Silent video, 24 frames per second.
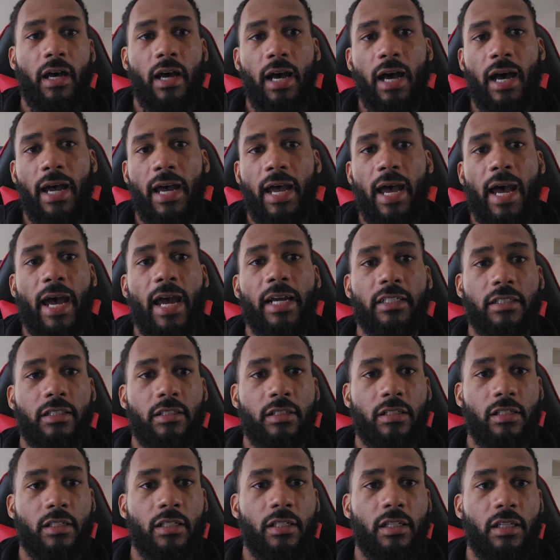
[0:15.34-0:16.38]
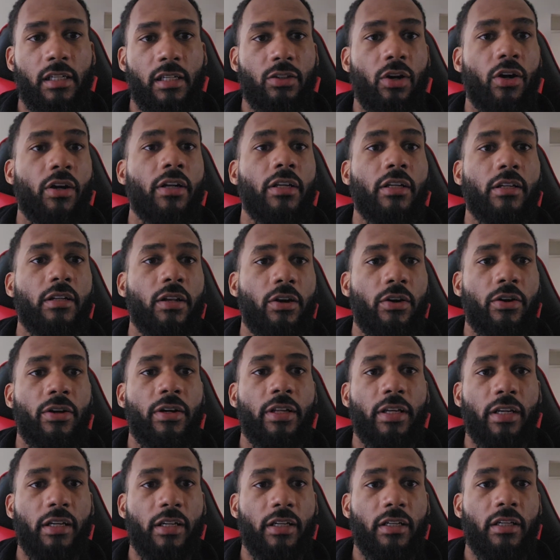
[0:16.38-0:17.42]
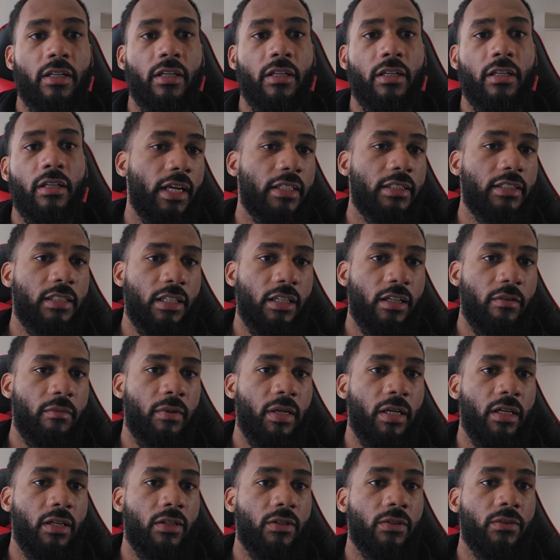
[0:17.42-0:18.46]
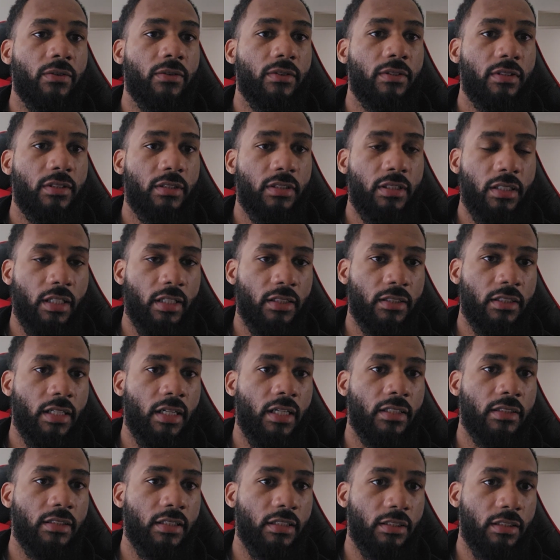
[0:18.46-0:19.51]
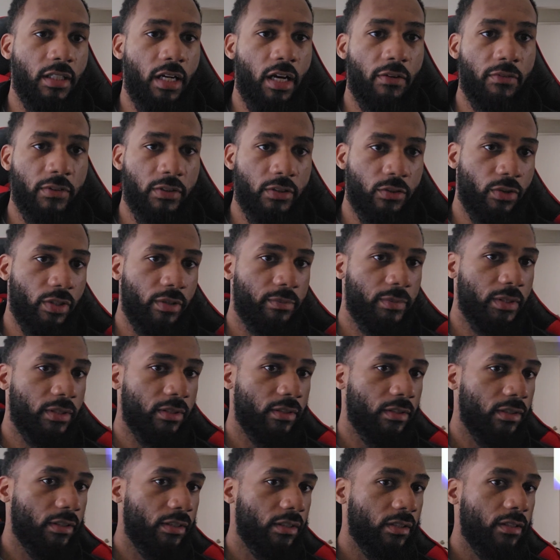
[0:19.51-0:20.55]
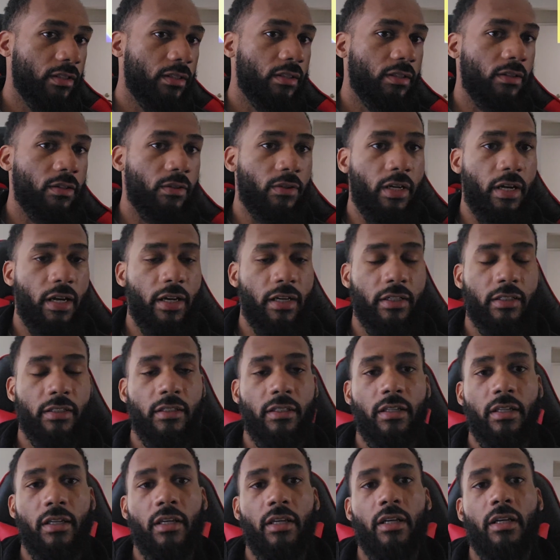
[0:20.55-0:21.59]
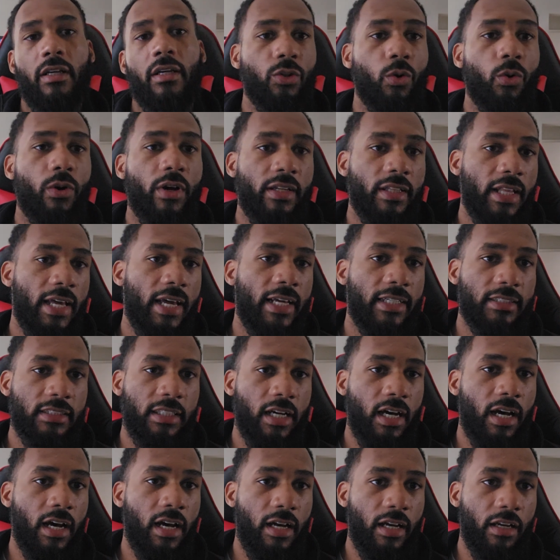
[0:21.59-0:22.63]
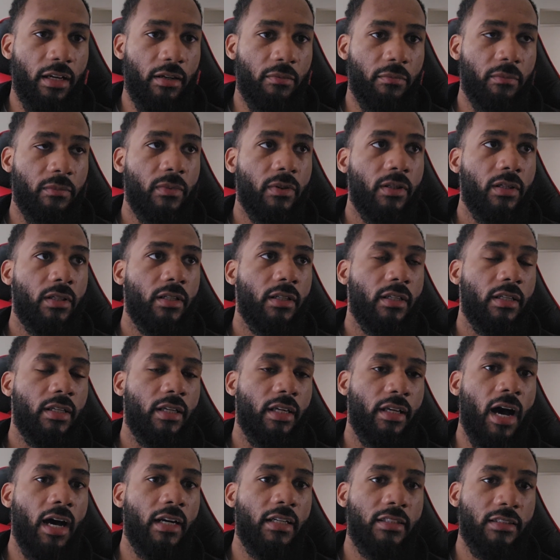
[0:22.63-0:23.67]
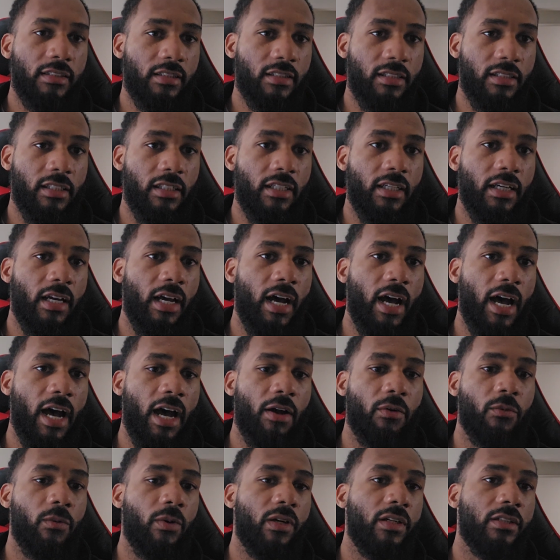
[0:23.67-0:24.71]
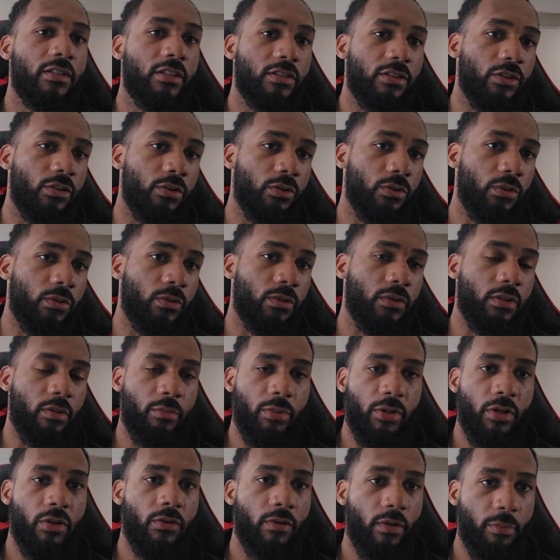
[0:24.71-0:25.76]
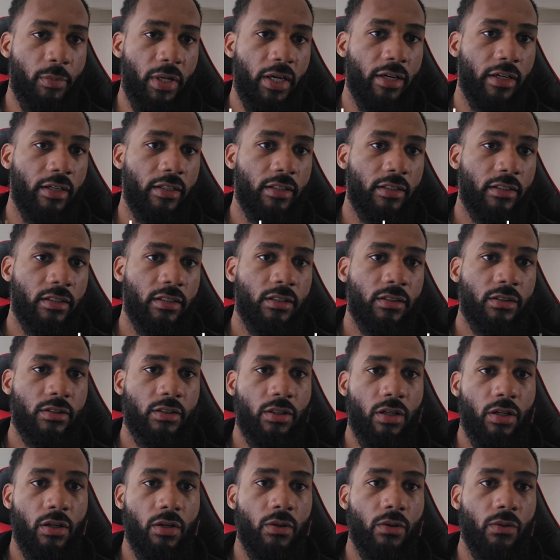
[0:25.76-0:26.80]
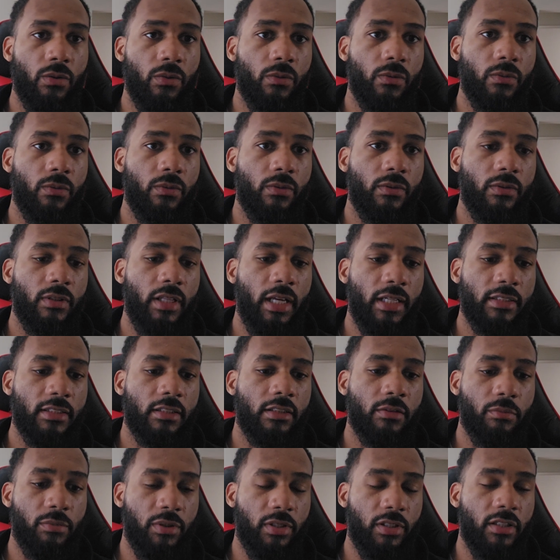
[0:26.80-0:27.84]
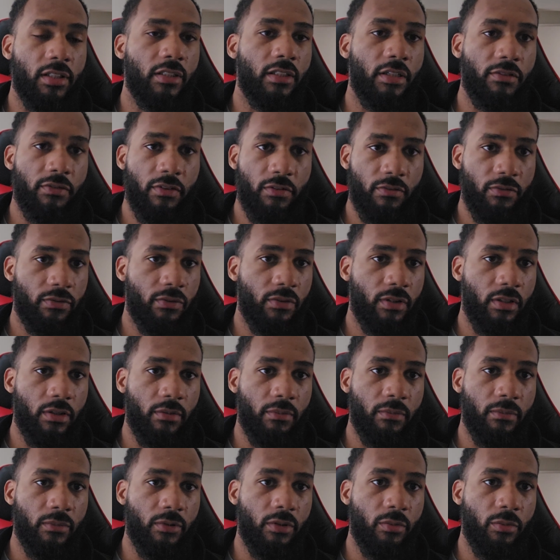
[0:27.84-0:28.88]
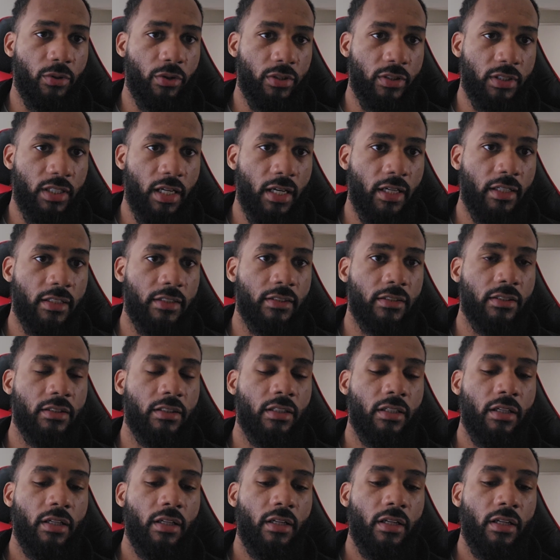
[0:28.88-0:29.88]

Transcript: I actually started learning HTML, CSS, and JavaScript, okay? During that time, honestly, I wanted to do computer repair. So that's completely different from computer science.